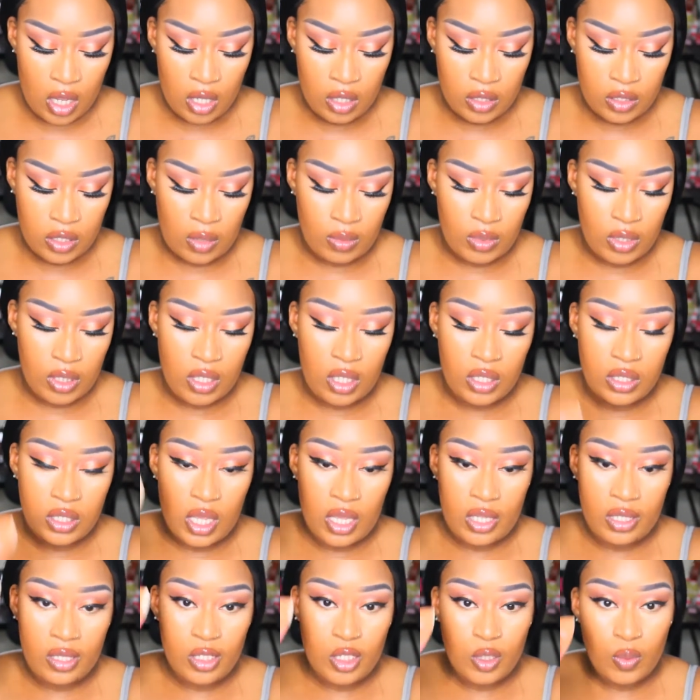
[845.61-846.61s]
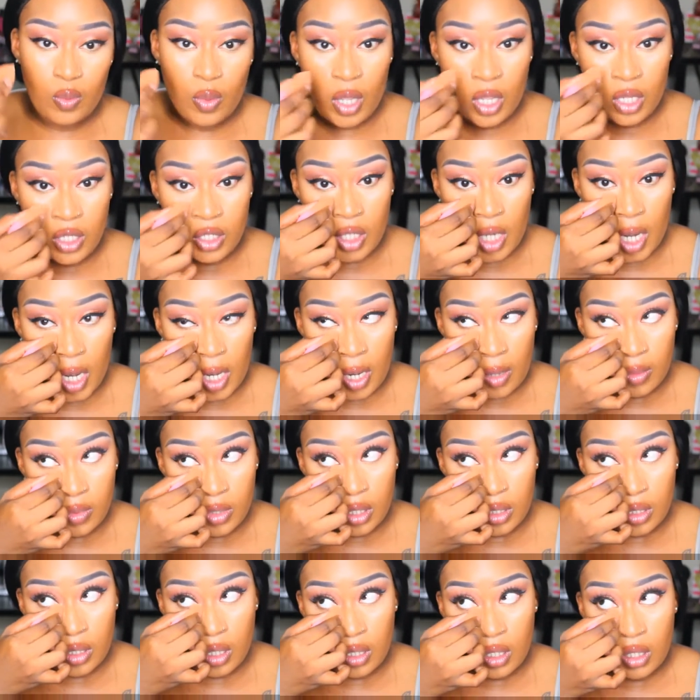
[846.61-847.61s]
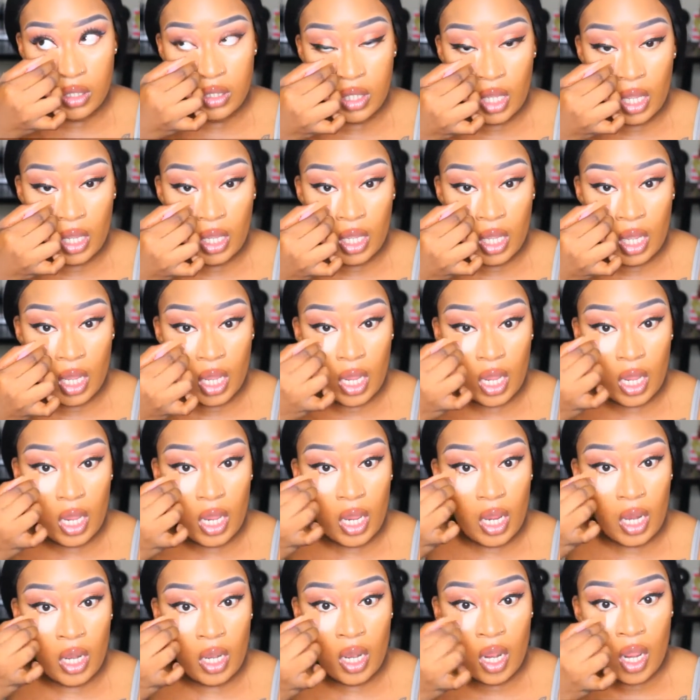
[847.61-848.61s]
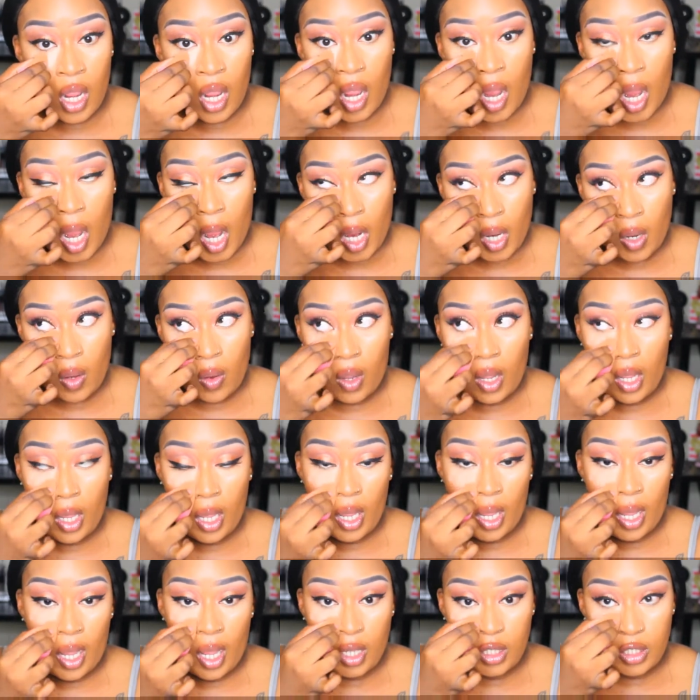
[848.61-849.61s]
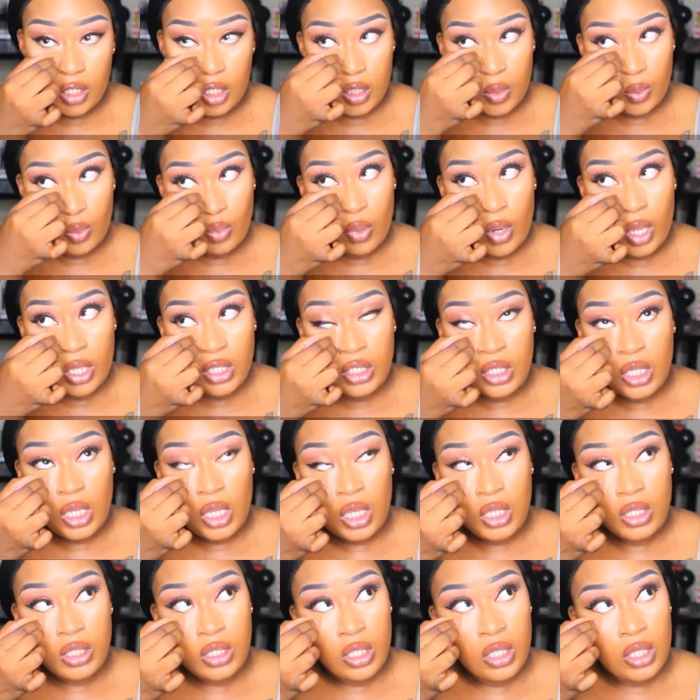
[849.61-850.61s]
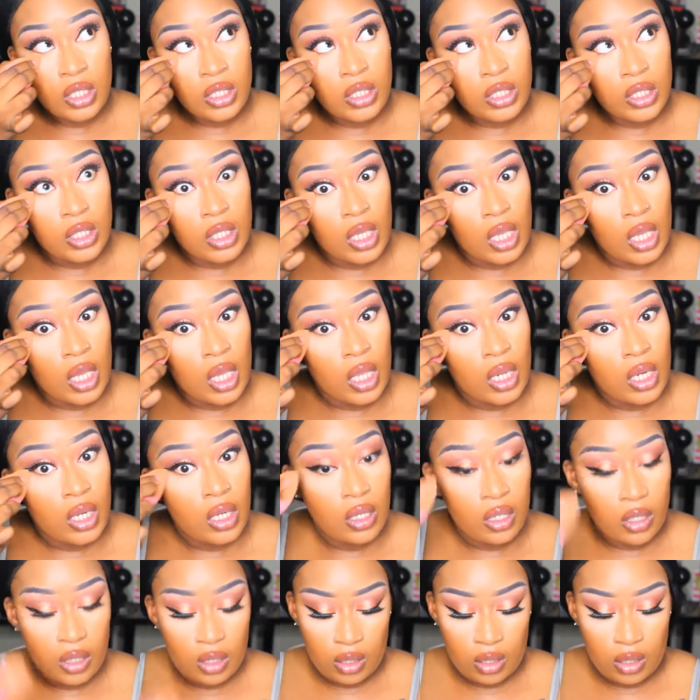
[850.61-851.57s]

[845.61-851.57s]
So I'm just going to take the sponge and I'm just going to take it and go ahead and just press it into the skin.